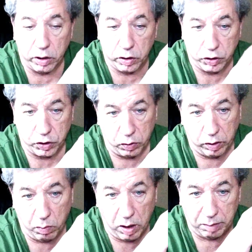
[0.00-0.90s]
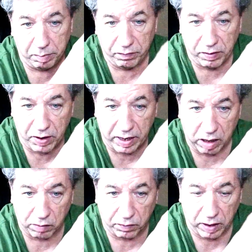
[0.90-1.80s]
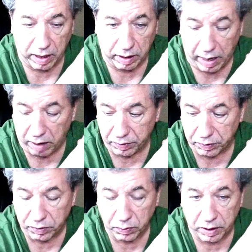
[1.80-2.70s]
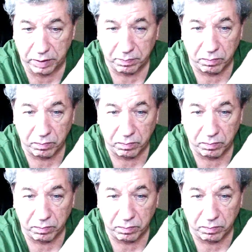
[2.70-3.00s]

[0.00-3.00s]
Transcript: So you want to be very careful how you do it.